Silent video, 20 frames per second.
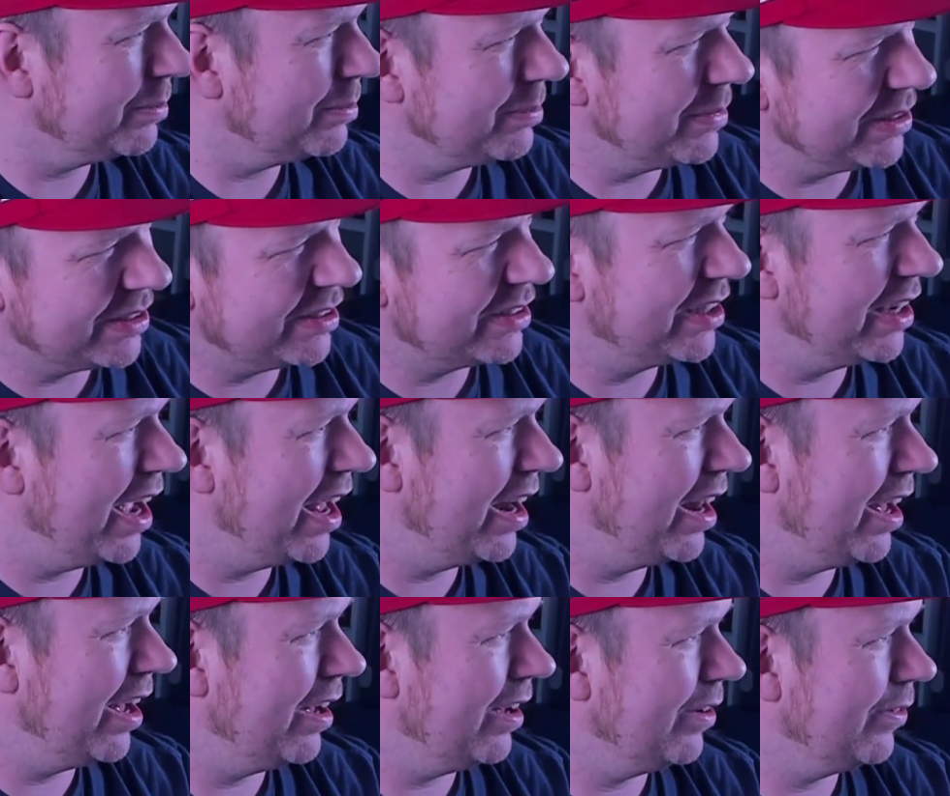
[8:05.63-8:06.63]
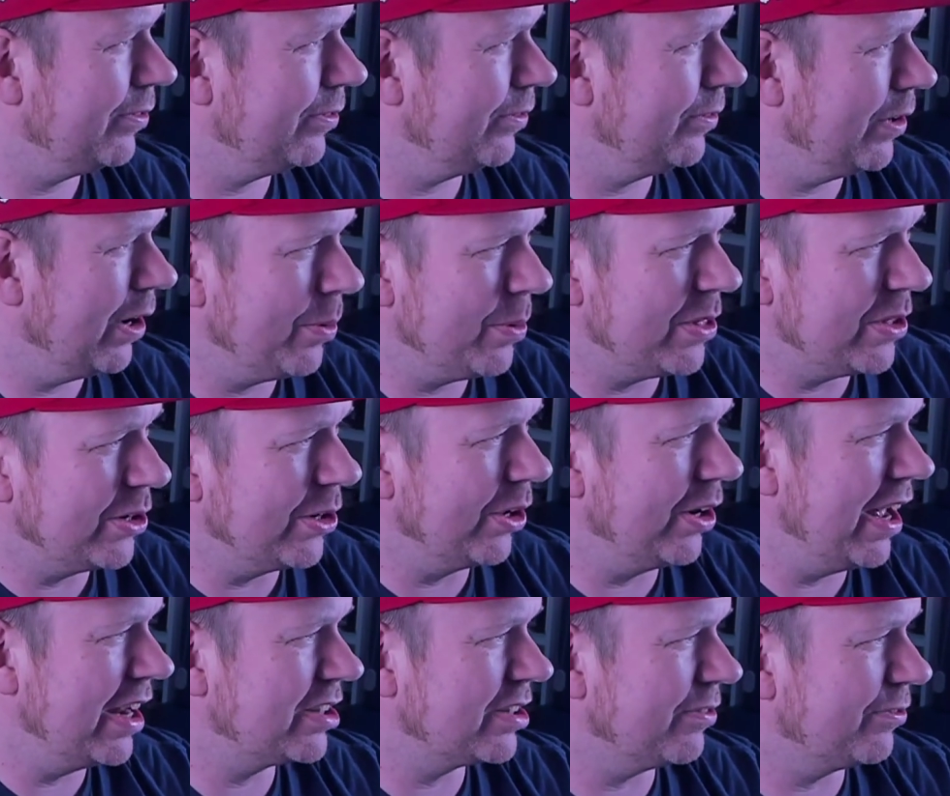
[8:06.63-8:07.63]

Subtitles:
Mr. Turner with the donation.